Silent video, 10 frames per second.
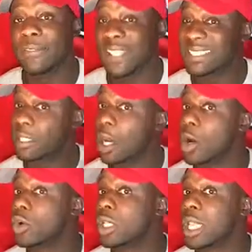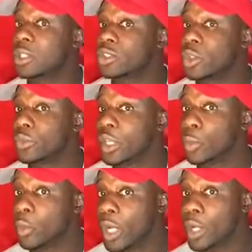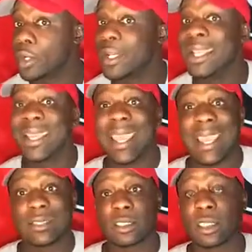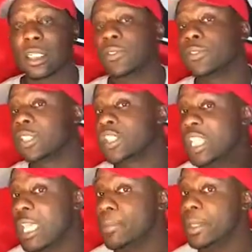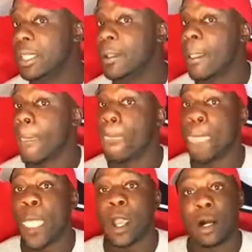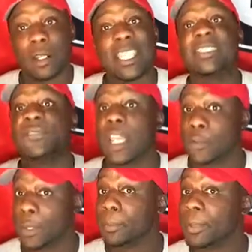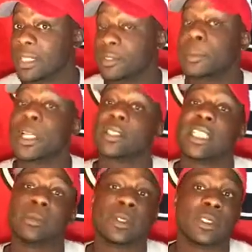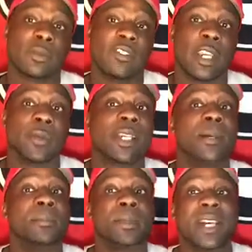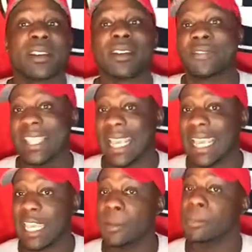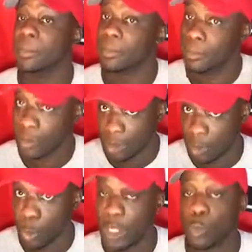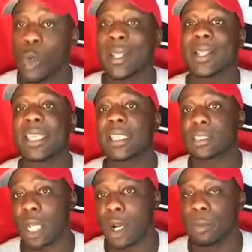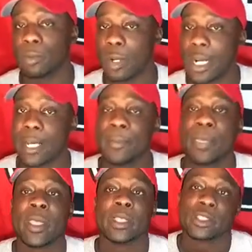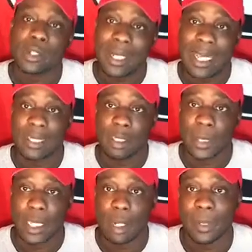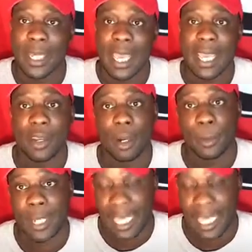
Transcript: if that's the only loss on their record as a conference champion, that's very impressive, because that was a very competitive game week 1 against Auburn, right? So I got them at number 9. Number